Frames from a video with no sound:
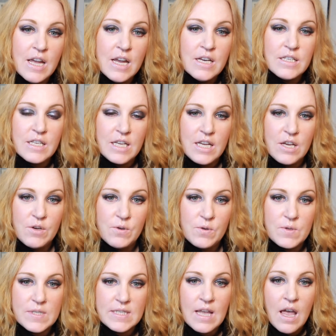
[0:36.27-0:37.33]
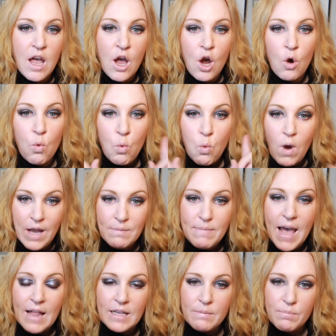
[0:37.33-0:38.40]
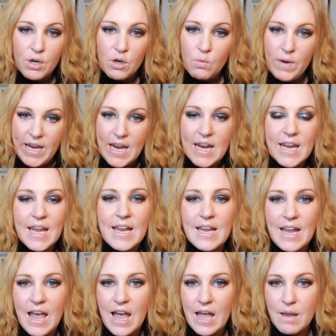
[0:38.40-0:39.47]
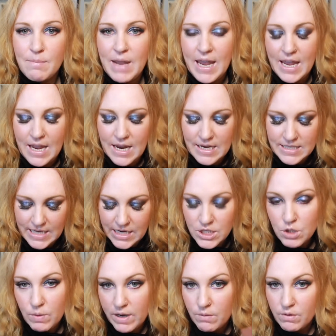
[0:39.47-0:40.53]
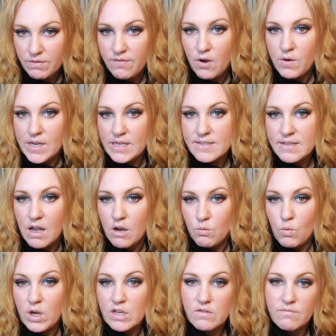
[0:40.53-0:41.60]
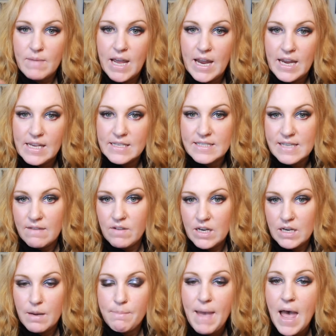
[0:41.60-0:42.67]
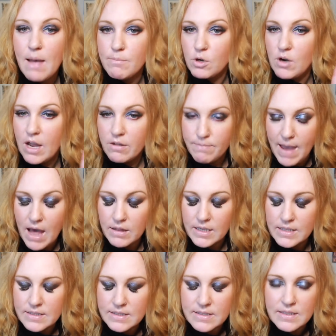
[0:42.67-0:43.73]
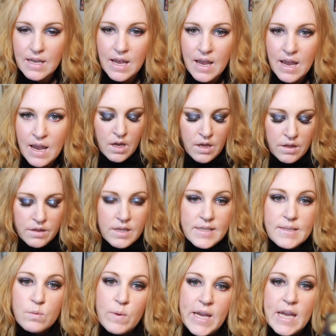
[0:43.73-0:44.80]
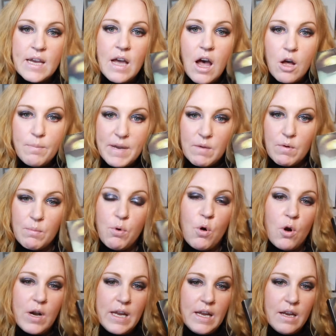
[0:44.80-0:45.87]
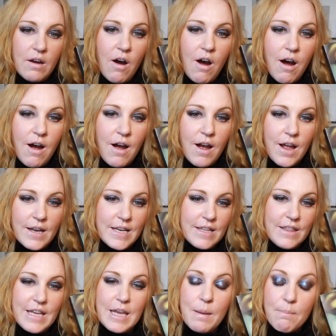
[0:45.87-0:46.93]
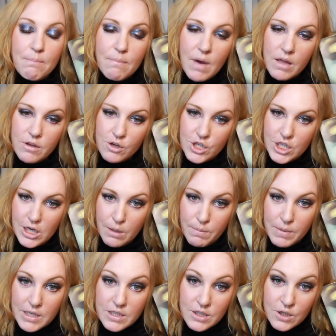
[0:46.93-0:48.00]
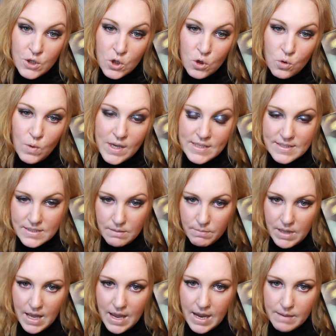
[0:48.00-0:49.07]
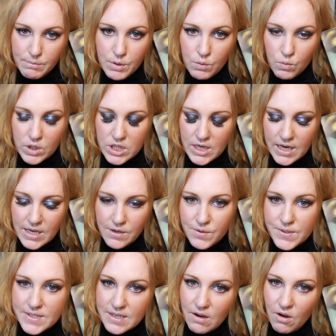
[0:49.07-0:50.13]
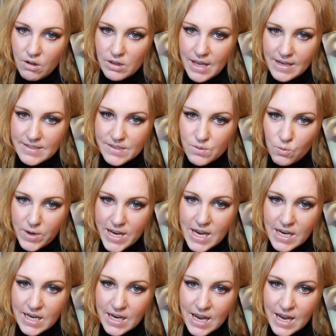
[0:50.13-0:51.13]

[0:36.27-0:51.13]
to use one palette per week, and each week would focus on one of my 7 Pat McGrath palettes. This week I'll be reporting on the Mothership II Sublime, which I used all last week.